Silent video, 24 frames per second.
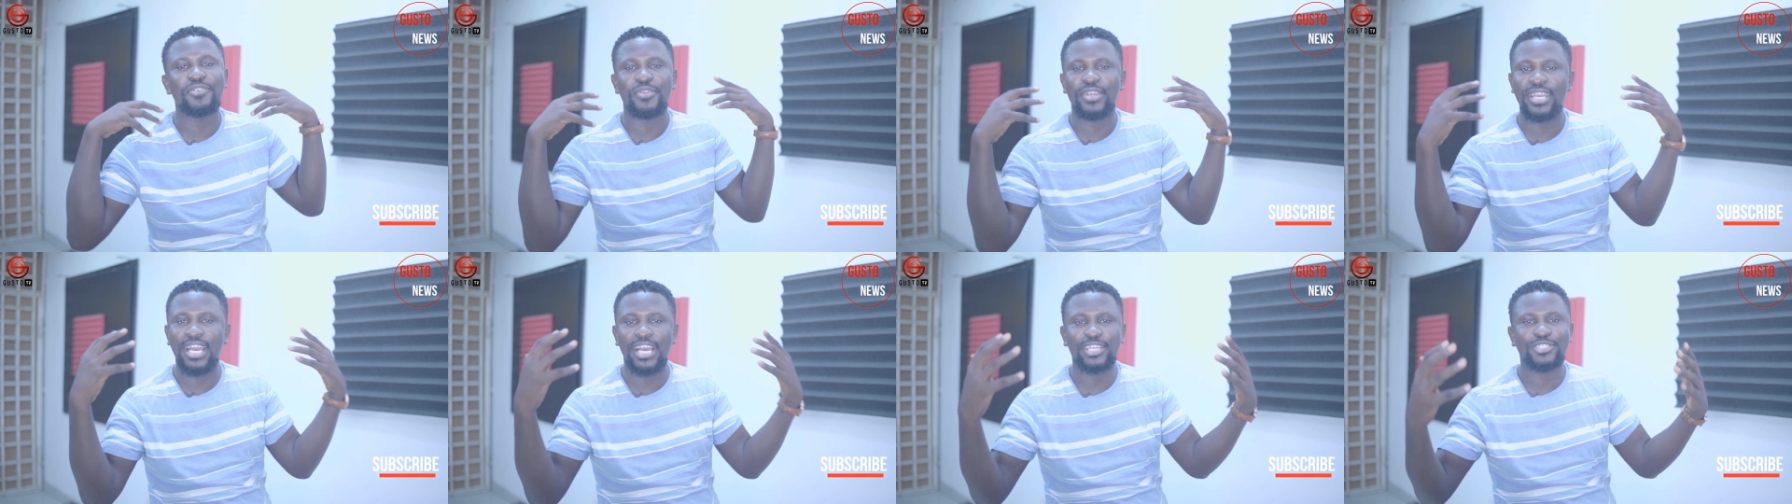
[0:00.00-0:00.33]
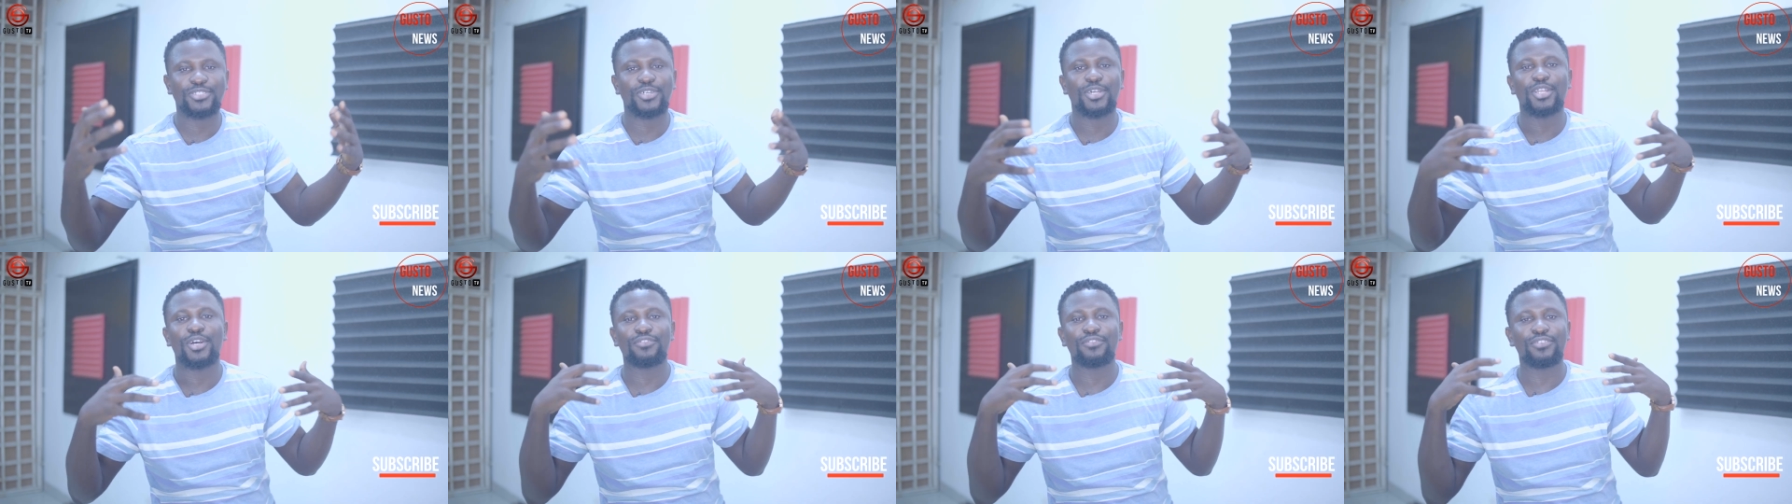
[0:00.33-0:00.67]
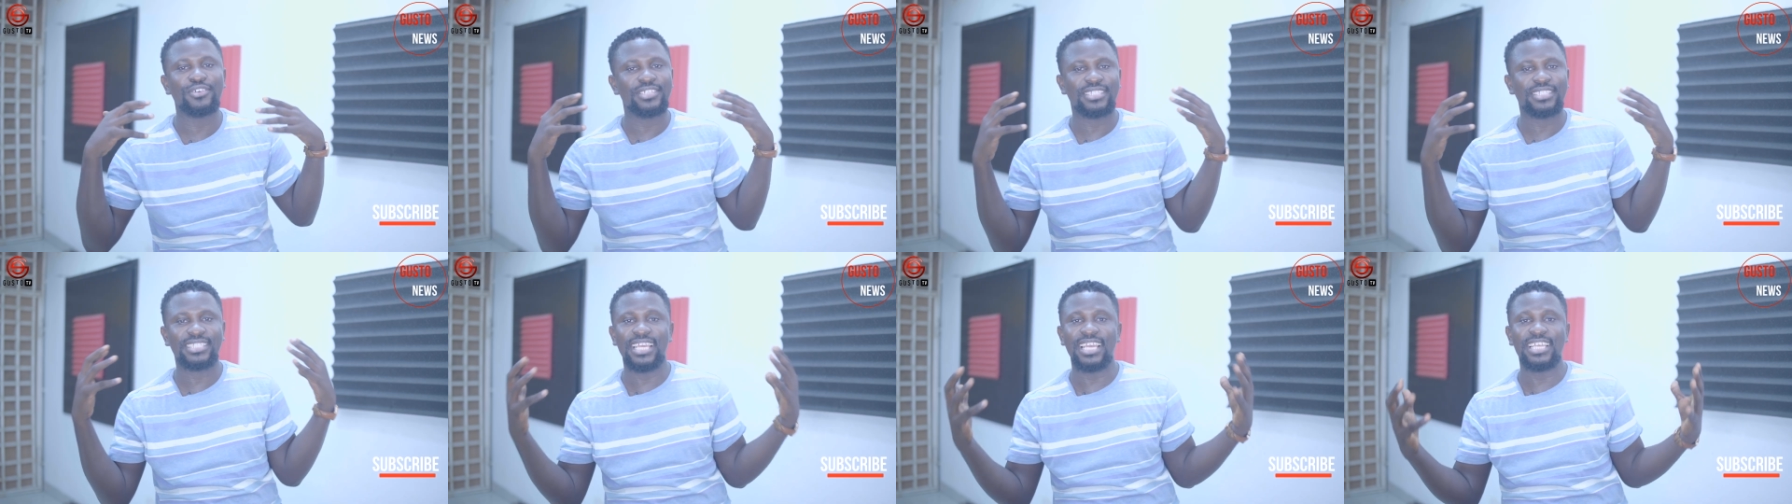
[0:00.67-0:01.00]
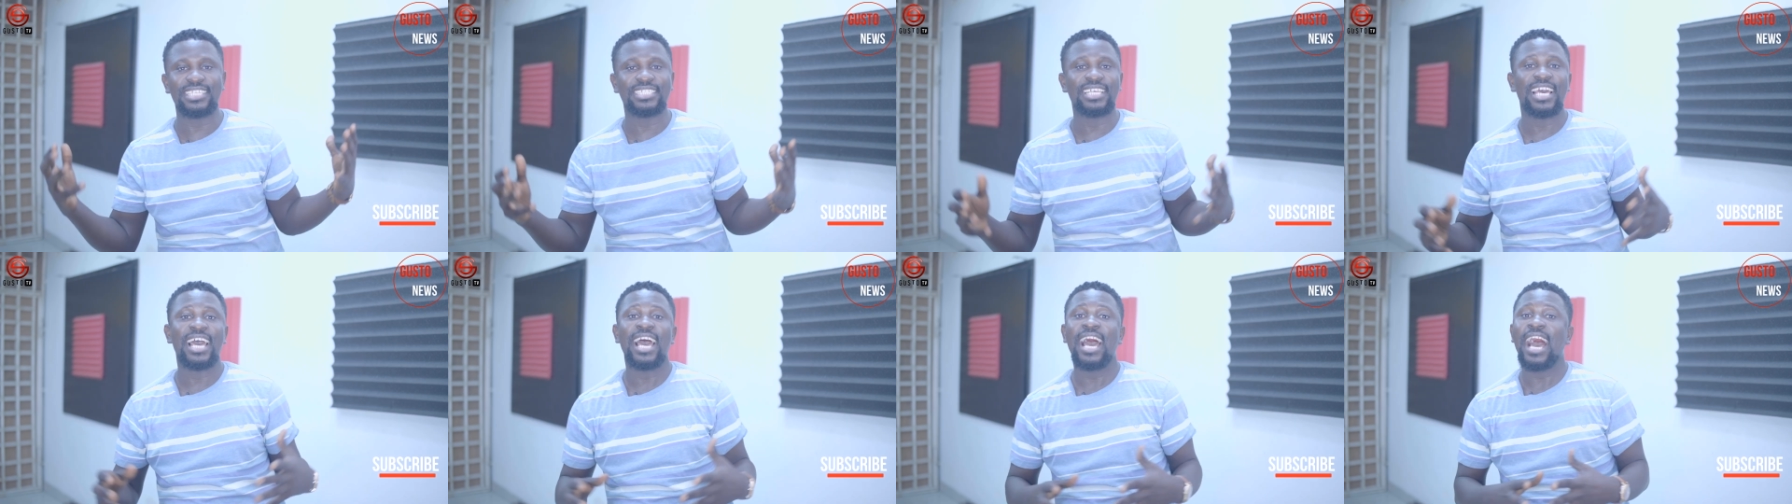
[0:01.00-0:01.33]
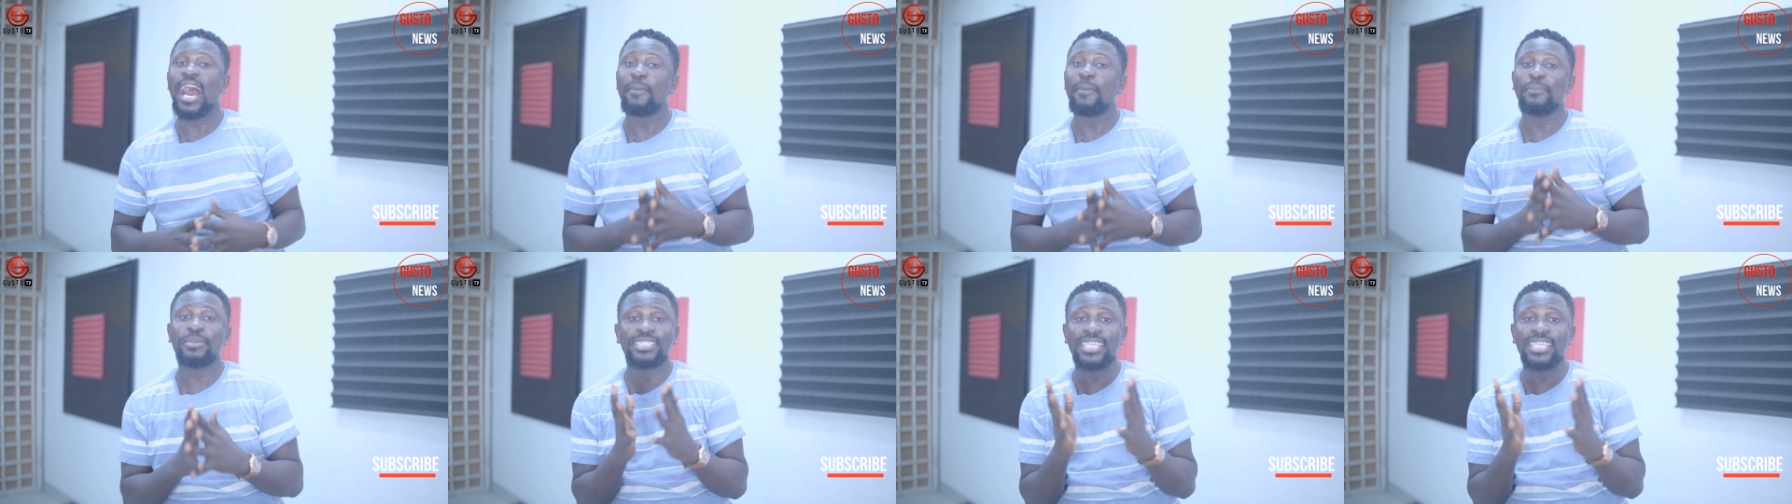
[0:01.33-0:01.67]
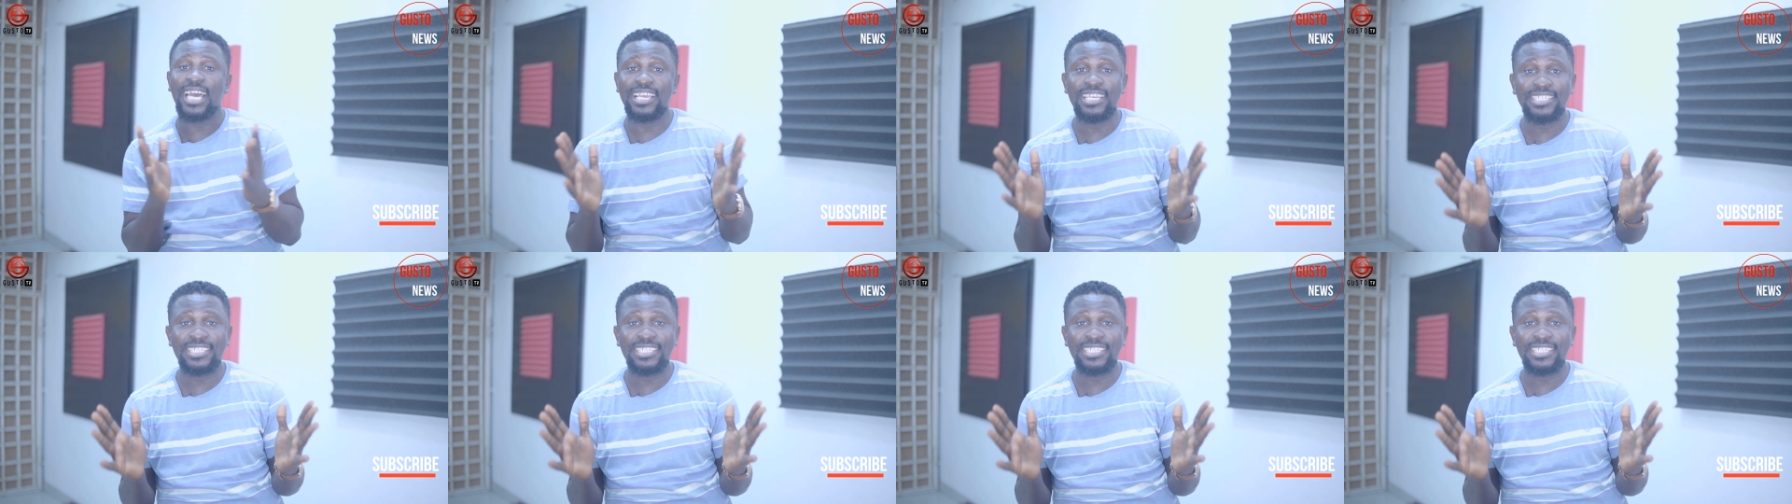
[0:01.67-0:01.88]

react to all of those things. And Mr.